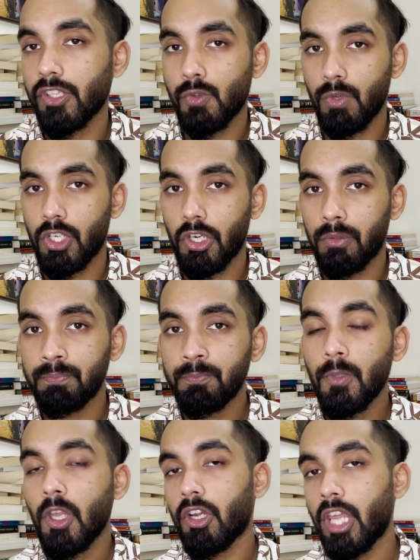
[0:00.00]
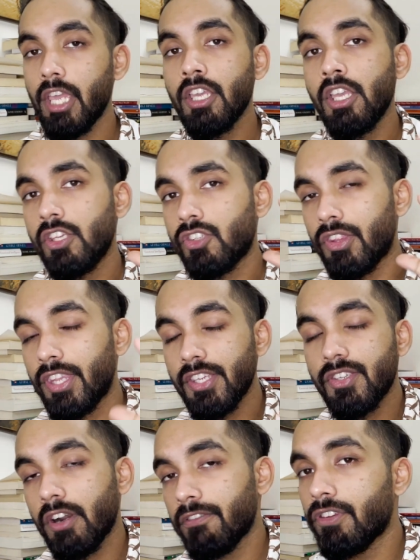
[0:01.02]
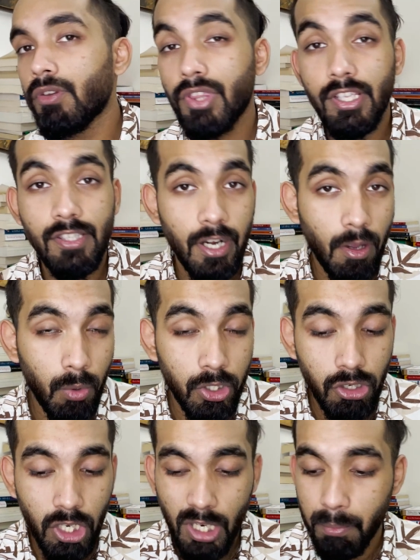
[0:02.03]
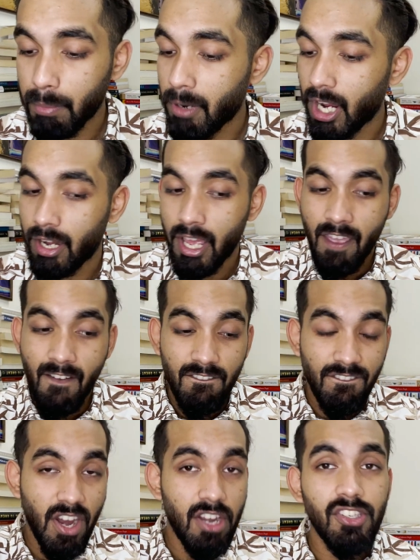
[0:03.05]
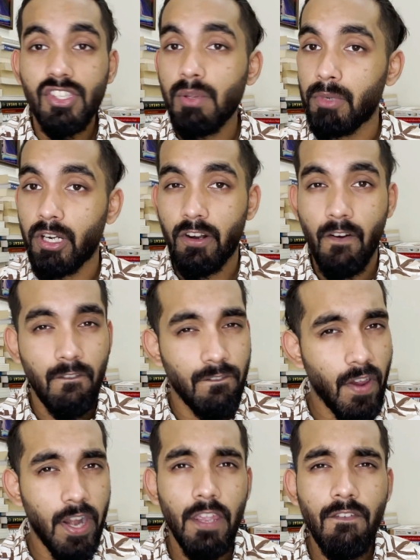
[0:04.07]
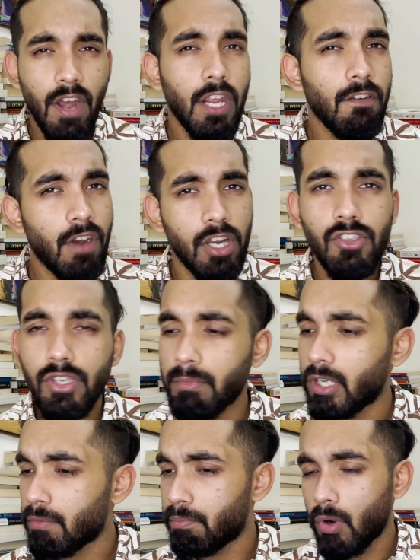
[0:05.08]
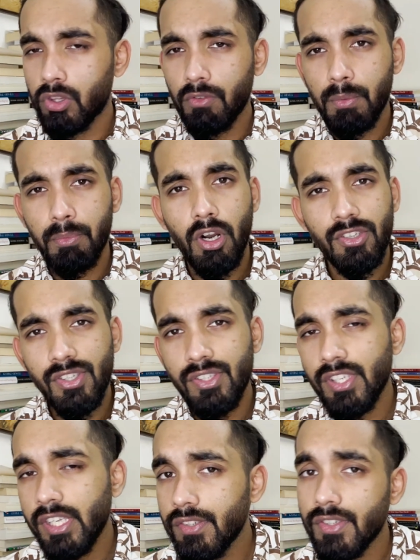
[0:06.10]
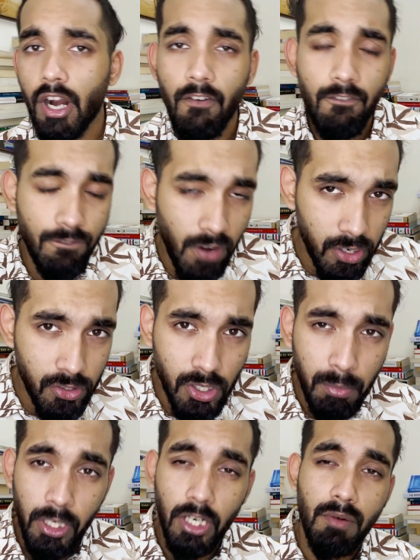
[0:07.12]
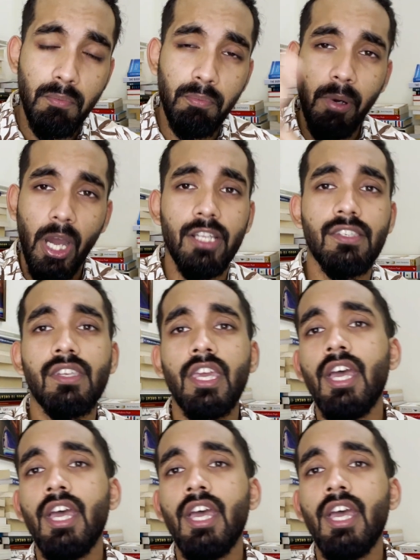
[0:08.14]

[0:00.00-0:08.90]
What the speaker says: this video. Okay, so these are a few things that I want you to keep in mind. Very similar, very similar. Both of the processes are very similar, but